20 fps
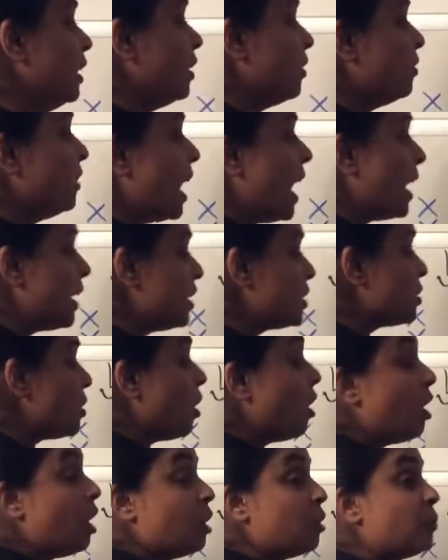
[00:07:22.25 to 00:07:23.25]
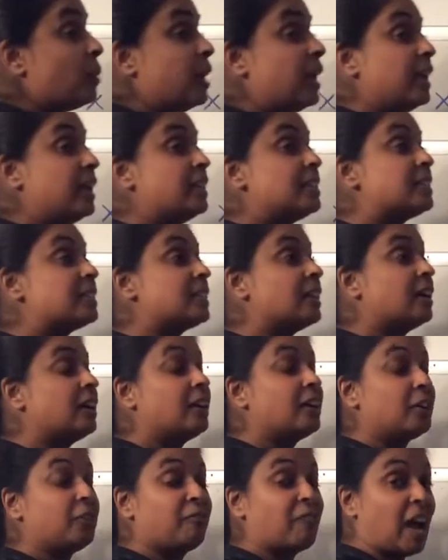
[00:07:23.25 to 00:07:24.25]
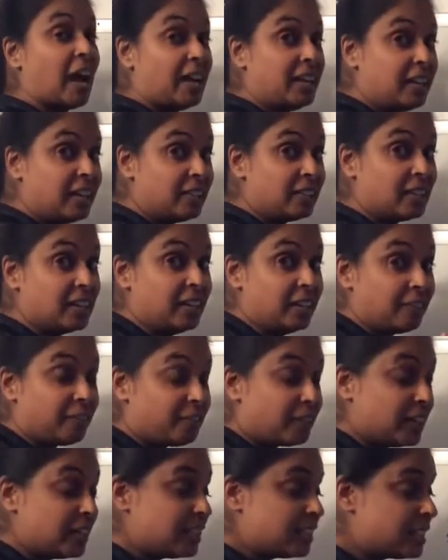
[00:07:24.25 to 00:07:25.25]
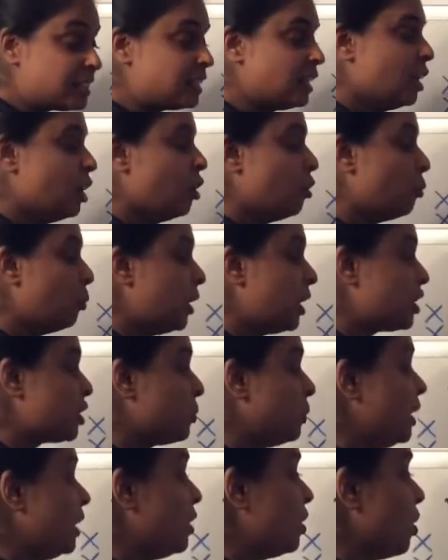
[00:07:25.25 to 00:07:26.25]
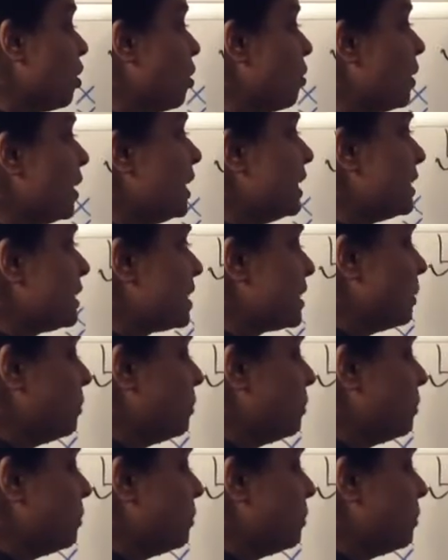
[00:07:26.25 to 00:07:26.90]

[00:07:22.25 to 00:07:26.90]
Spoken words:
That is always finding the difference, which we know is